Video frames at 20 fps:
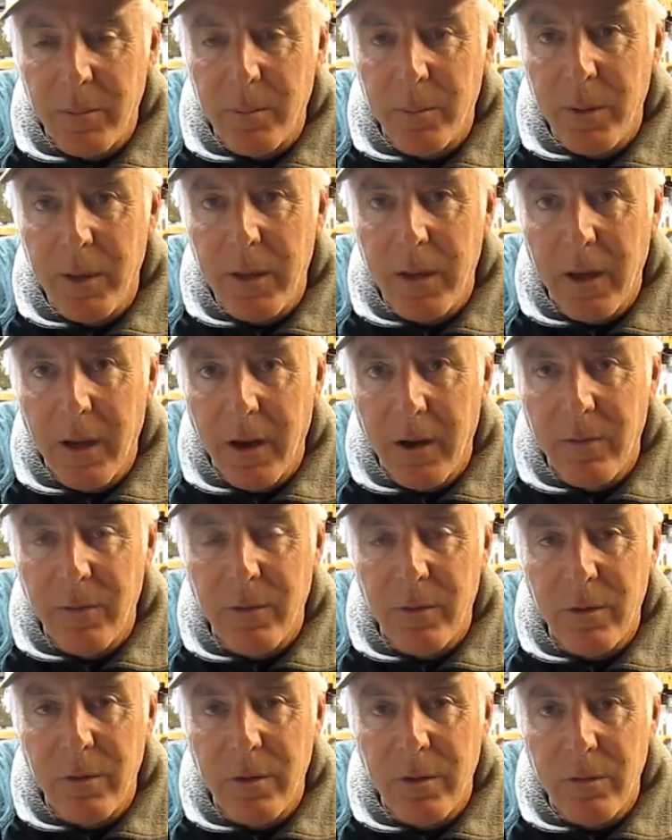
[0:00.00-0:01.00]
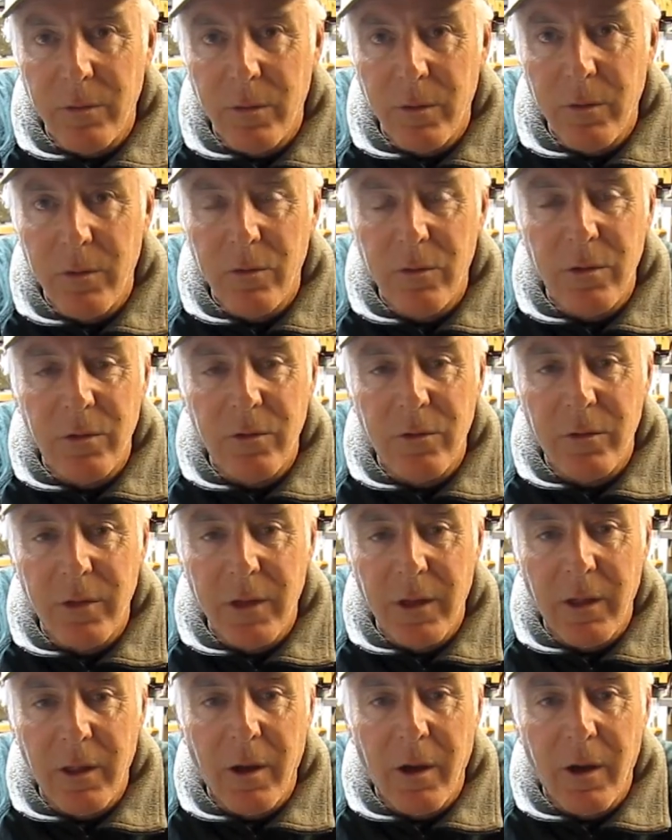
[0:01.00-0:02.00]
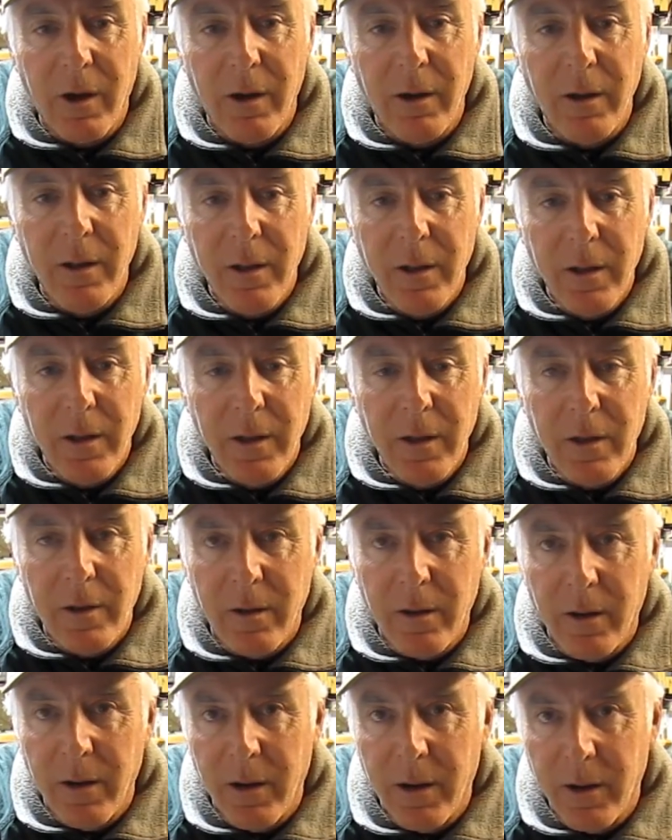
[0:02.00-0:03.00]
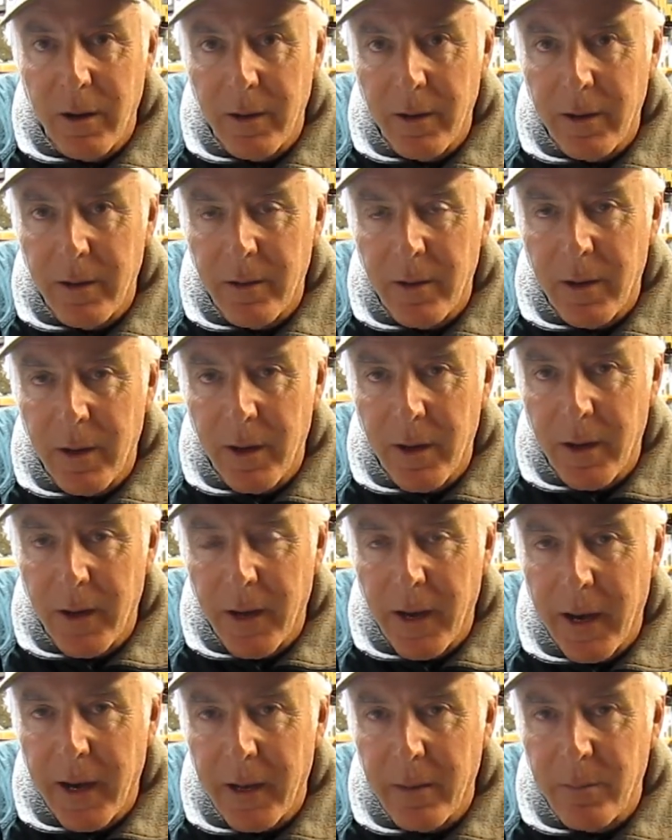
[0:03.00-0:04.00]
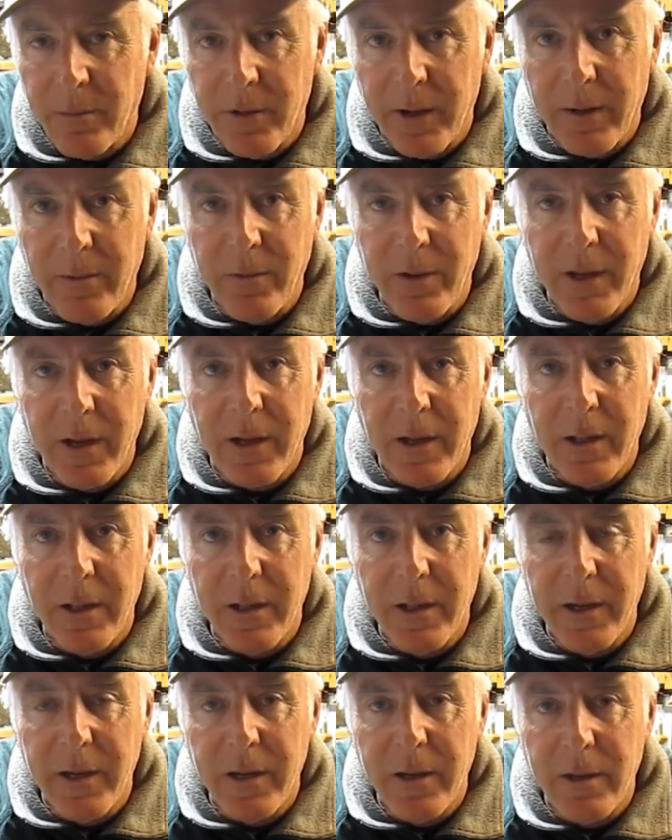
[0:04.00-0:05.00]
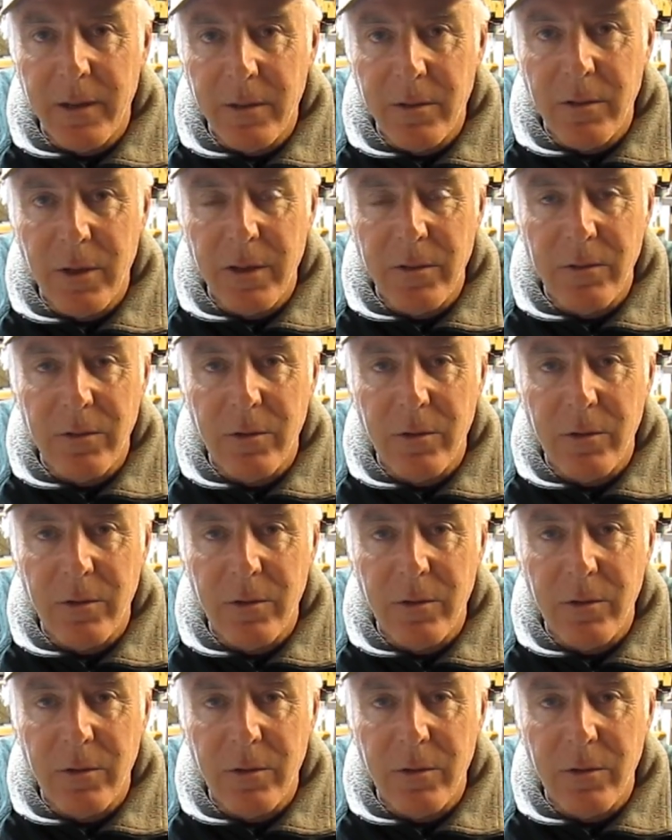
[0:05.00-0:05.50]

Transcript: Be careful if you're using the CLR on items that have nickel in it. It tends to